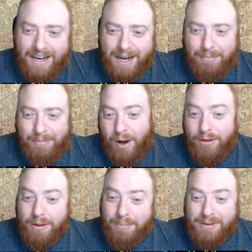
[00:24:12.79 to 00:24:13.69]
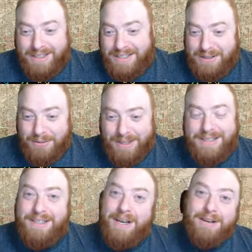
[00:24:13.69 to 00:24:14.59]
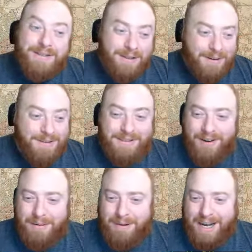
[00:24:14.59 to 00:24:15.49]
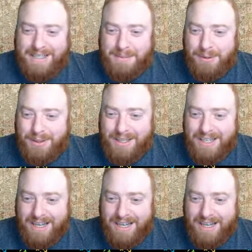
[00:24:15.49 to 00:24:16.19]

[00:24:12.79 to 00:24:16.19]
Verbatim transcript: Um, they only posted this two weeks ago, so it's very possible.